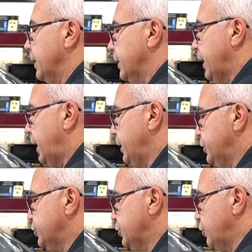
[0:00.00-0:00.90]
kind of
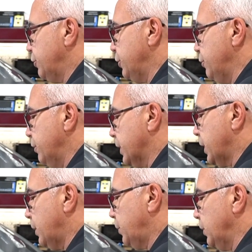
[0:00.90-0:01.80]
show you a
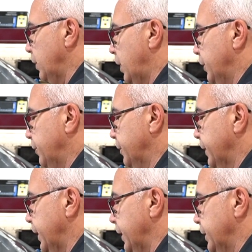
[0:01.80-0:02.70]
couple other
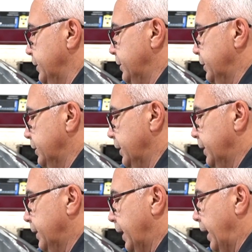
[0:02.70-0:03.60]
things
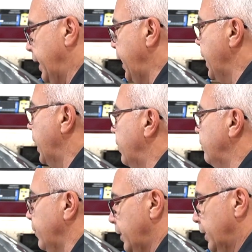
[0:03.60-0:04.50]
that I have